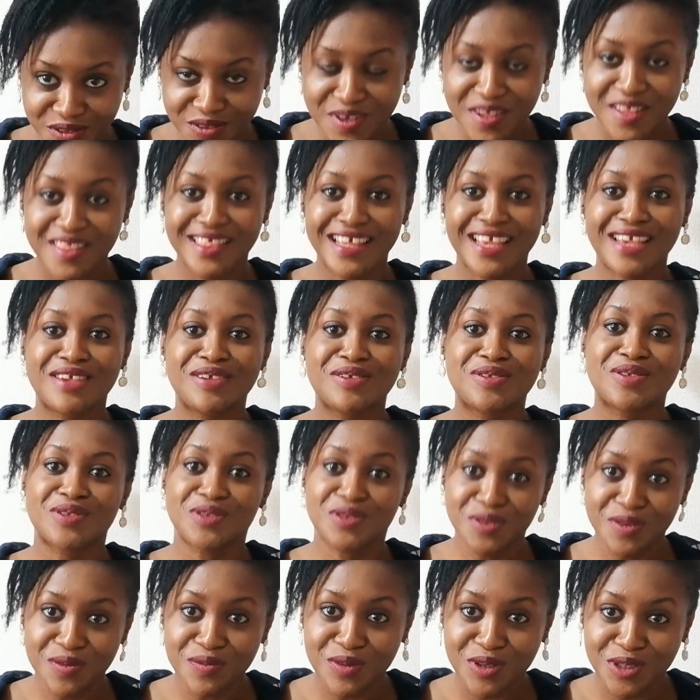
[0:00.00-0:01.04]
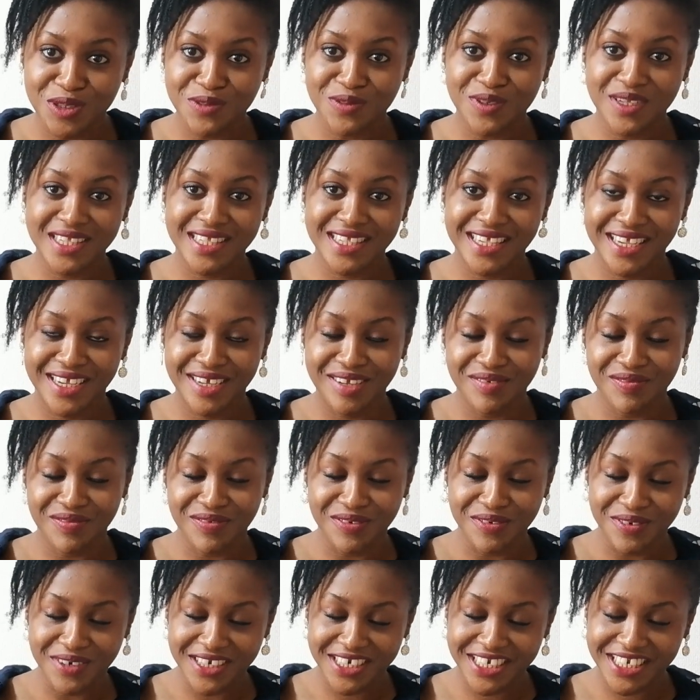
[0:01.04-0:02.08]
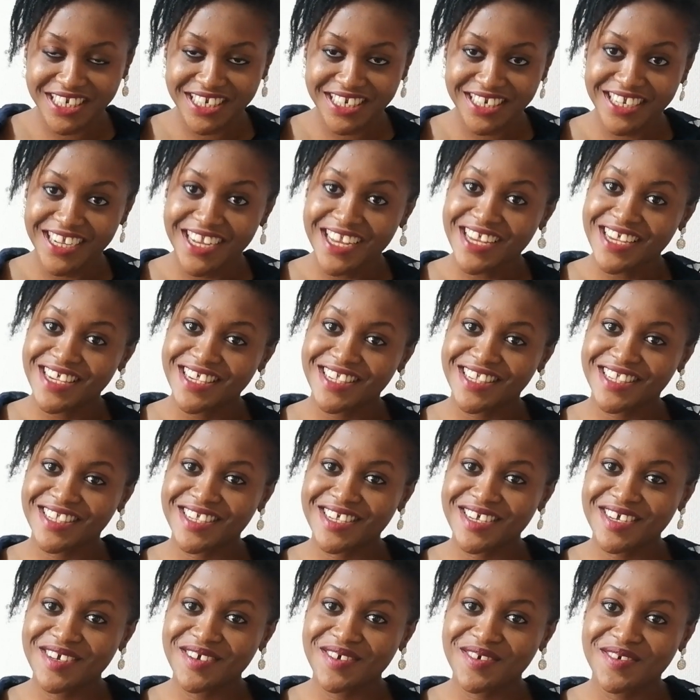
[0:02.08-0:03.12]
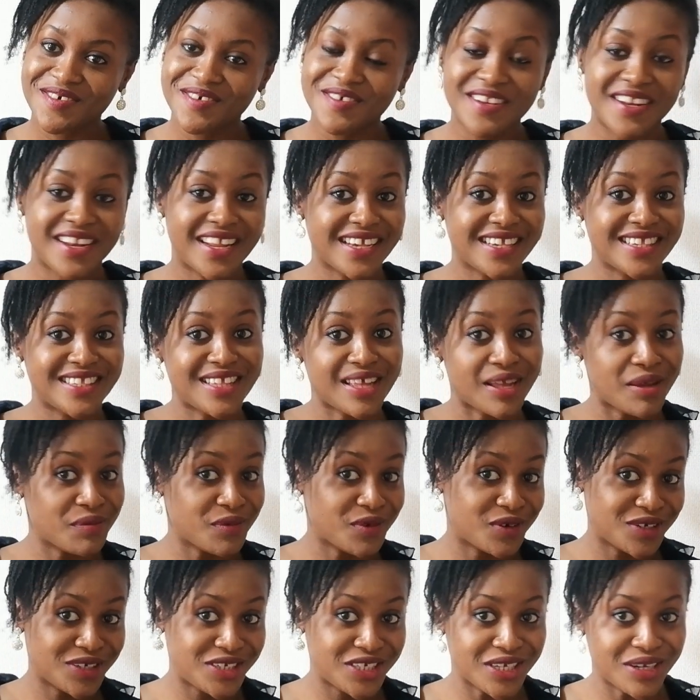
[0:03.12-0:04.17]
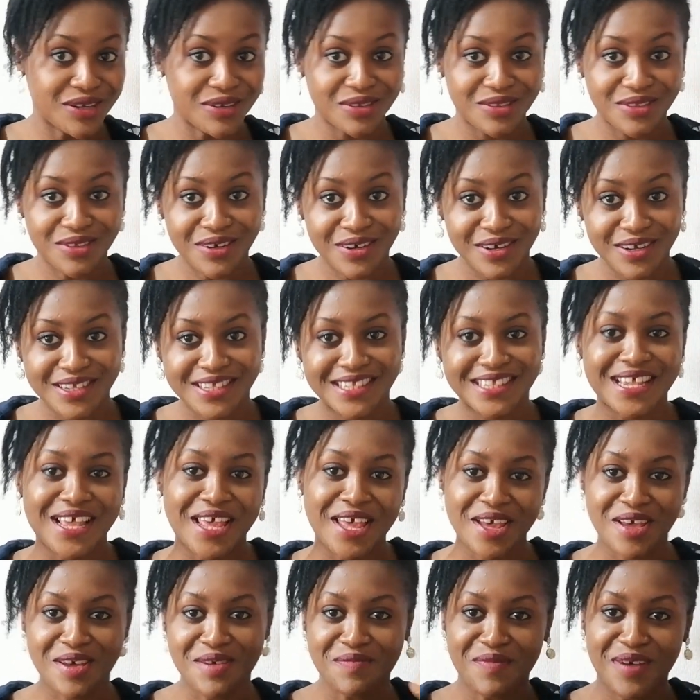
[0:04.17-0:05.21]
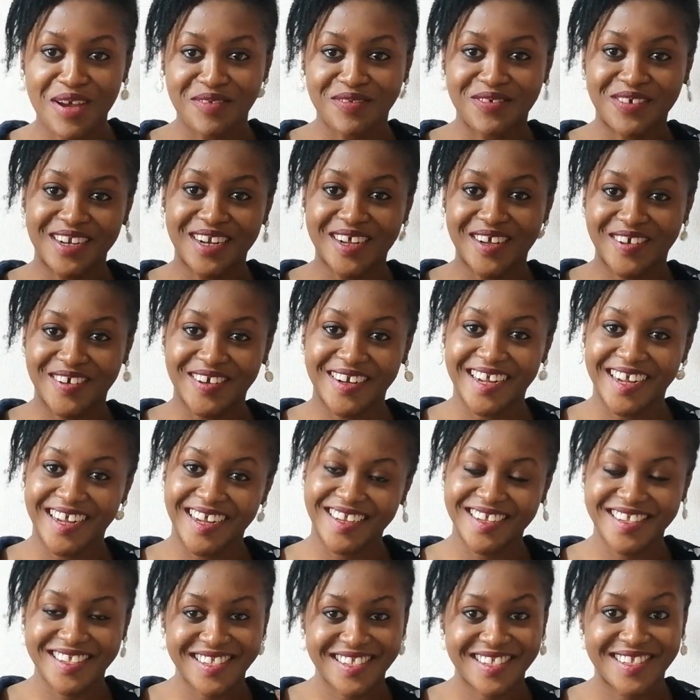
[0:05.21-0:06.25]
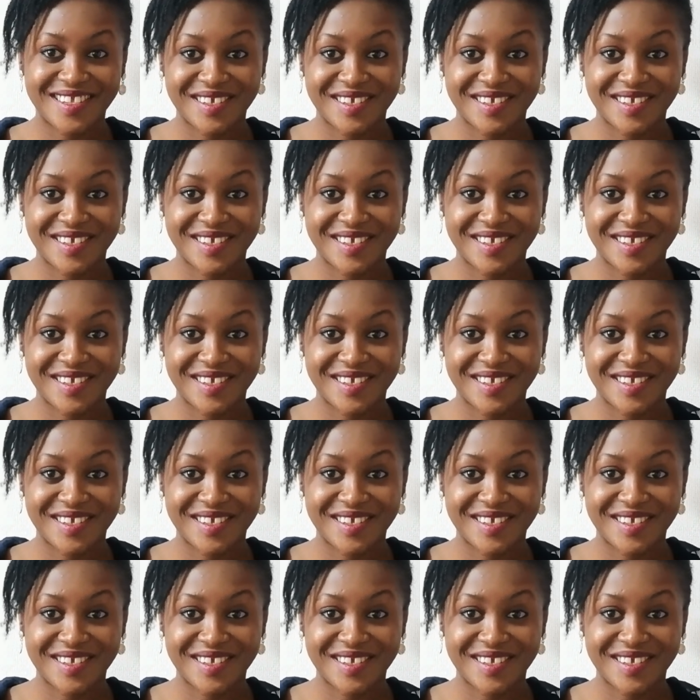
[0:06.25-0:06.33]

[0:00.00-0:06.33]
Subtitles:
Thank you so much once again for watching. See you next time on Chilotalks. Bye for now, guys.